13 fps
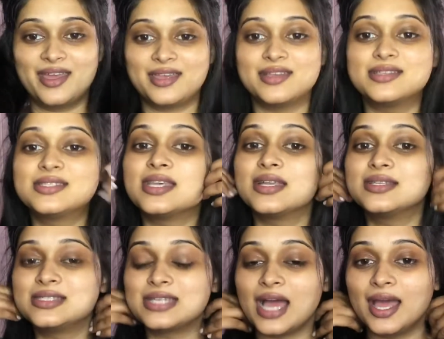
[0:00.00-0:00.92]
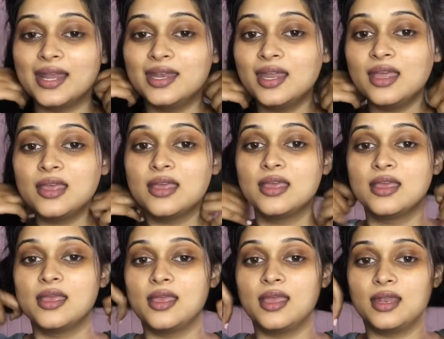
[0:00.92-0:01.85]
is done.
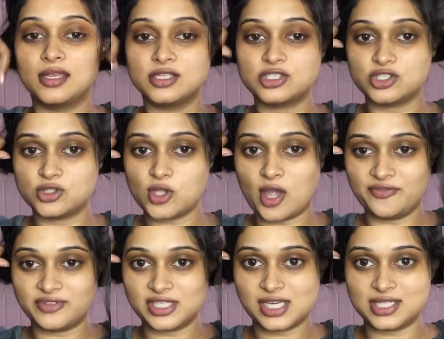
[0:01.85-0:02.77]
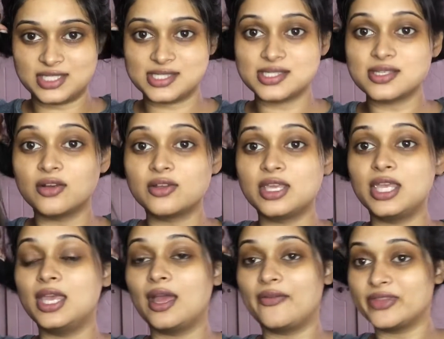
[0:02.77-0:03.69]
It is soft, it is silky,
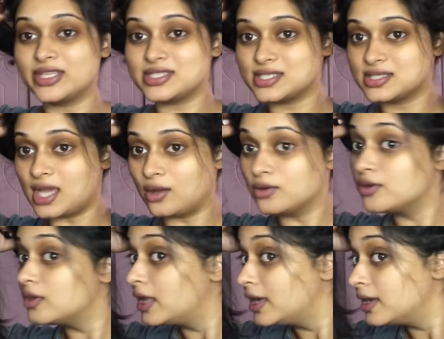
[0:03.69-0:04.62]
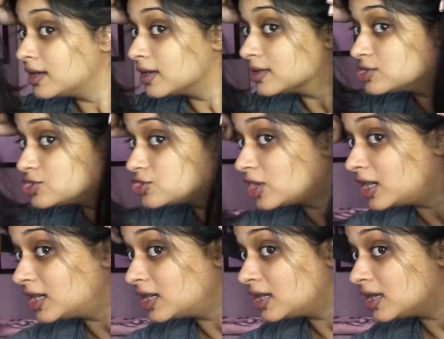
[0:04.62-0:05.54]
and this is how straight
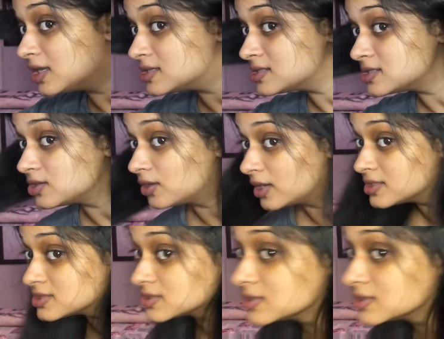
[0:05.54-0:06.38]
it is. You guys